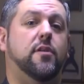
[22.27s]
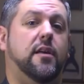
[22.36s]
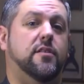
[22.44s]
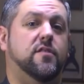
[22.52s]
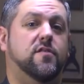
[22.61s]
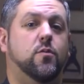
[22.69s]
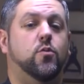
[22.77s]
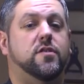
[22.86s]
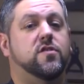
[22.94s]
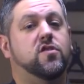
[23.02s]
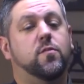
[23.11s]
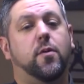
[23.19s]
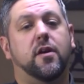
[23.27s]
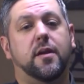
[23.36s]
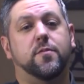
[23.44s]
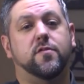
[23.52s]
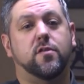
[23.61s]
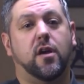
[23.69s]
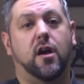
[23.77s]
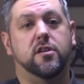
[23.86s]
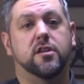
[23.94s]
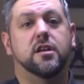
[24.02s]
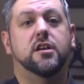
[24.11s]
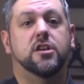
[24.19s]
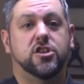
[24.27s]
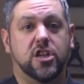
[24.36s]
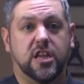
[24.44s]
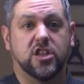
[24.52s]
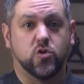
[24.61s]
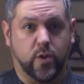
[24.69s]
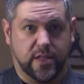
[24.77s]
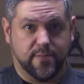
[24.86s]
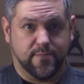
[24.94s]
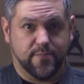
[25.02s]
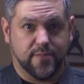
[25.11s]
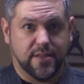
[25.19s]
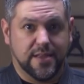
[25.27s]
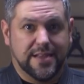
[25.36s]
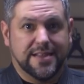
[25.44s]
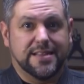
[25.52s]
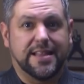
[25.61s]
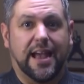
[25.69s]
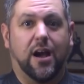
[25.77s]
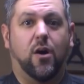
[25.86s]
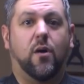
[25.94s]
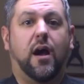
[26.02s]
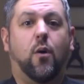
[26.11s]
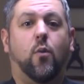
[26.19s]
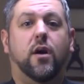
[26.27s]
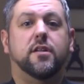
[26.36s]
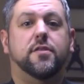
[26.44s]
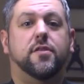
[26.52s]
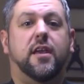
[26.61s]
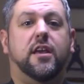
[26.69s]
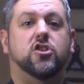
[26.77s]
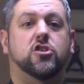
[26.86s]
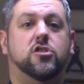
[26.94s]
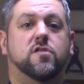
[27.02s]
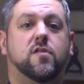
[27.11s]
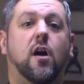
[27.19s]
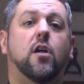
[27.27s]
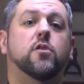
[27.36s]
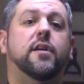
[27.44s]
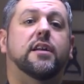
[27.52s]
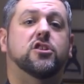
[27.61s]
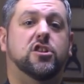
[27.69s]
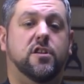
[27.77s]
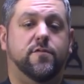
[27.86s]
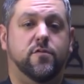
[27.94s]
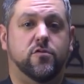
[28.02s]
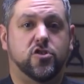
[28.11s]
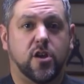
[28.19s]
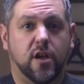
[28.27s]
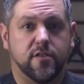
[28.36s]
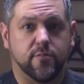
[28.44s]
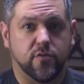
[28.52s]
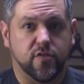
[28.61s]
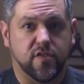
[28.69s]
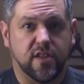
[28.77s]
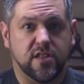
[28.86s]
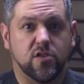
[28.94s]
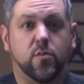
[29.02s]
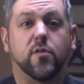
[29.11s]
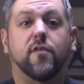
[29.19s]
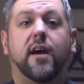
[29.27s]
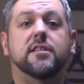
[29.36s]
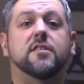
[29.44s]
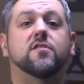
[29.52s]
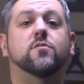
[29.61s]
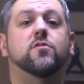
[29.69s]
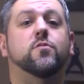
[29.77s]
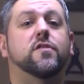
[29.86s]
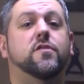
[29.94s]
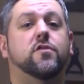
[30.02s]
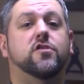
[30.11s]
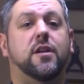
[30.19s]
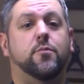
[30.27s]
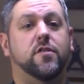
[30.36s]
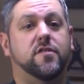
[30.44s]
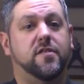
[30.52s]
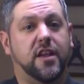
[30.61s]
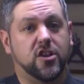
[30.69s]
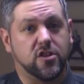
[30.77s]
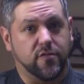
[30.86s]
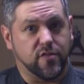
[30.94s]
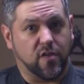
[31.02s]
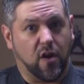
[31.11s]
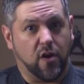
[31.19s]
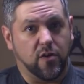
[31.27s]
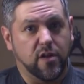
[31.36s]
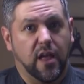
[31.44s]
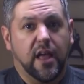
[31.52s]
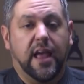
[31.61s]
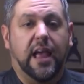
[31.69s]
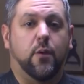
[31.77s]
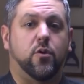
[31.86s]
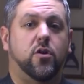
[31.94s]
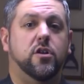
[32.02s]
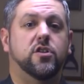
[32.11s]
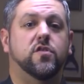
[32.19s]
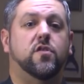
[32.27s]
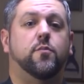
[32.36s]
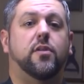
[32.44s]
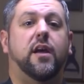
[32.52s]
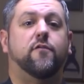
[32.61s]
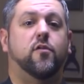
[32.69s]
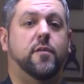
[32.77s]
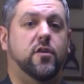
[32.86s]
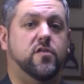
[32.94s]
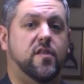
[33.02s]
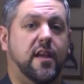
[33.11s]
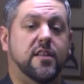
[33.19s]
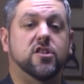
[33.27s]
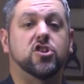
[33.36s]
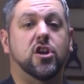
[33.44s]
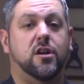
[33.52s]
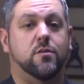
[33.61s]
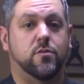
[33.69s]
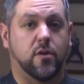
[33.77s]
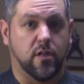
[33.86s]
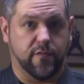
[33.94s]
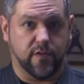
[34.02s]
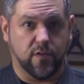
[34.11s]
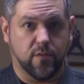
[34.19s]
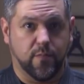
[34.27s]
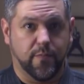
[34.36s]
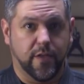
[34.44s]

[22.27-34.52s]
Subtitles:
playlist with a two-part episode on XingYiQuan. Now, I want to thank scholar and Shifu, Jonathan Bluestein, who provided us with the research and presentation of his art, and we're going to use our platform here today to share it with all of you.